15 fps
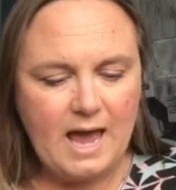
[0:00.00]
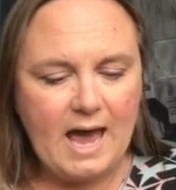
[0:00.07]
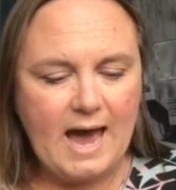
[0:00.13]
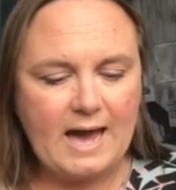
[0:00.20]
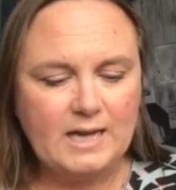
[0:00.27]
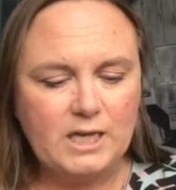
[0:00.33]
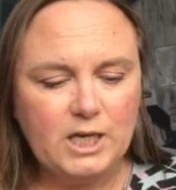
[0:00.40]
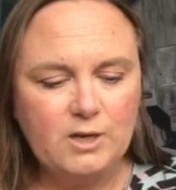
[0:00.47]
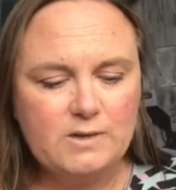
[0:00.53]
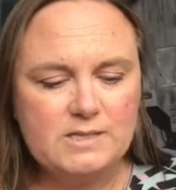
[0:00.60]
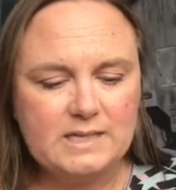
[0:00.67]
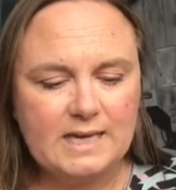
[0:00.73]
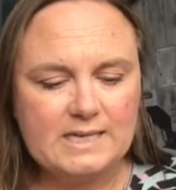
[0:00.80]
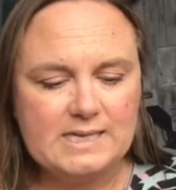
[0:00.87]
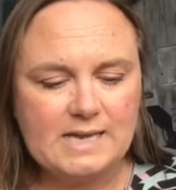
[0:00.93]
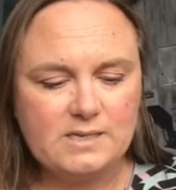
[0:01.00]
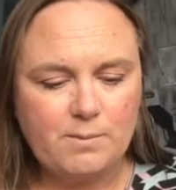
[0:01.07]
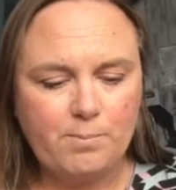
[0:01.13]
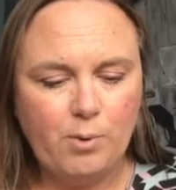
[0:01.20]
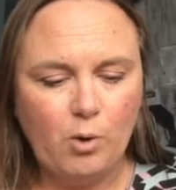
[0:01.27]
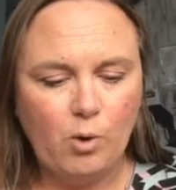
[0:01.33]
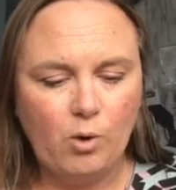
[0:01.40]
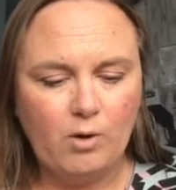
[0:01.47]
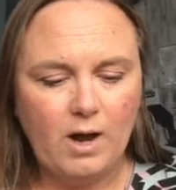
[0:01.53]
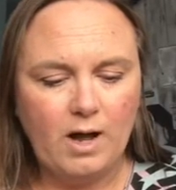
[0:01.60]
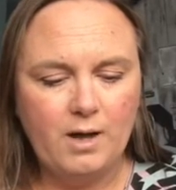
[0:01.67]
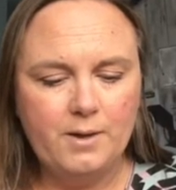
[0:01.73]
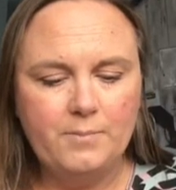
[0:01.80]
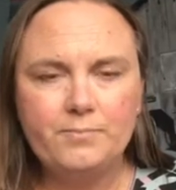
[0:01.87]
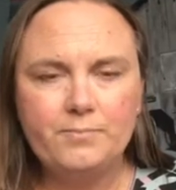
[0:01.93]
and using it as a pourer.
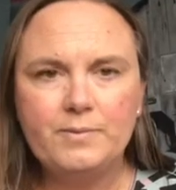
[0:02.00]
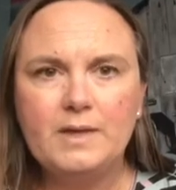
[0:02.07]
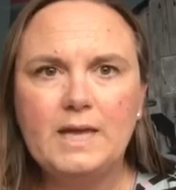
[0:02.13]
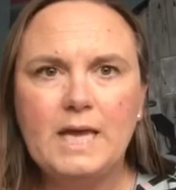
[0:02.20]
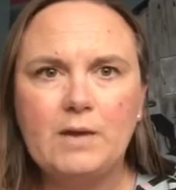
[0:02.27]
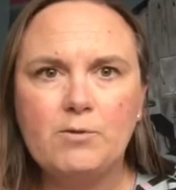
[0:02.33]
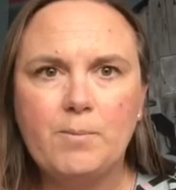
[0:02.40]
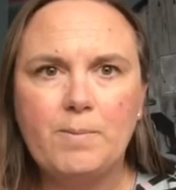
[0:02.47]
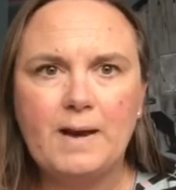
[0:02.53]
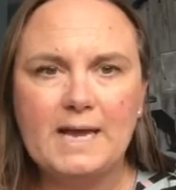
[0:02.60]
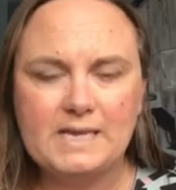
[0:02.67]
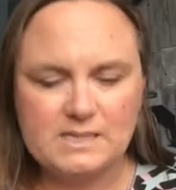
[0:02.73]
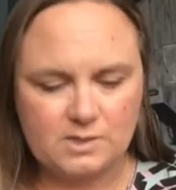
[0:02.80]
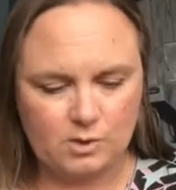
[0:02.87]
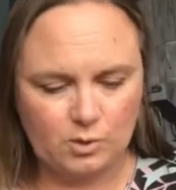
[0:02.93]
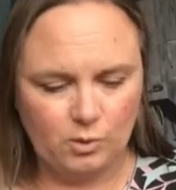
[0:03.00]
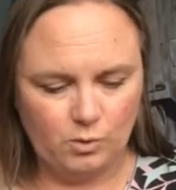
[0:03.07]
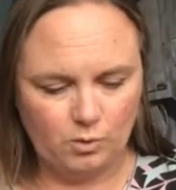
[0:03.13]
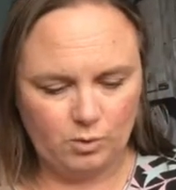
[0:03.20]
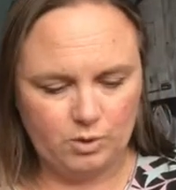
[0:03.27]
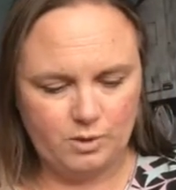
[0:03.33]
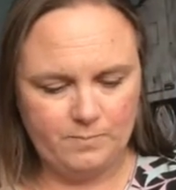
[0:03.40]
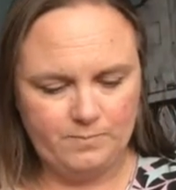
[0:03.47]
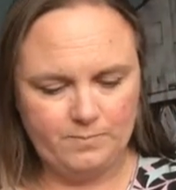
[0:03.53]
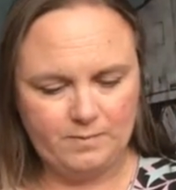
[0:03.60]
He replaced the cork.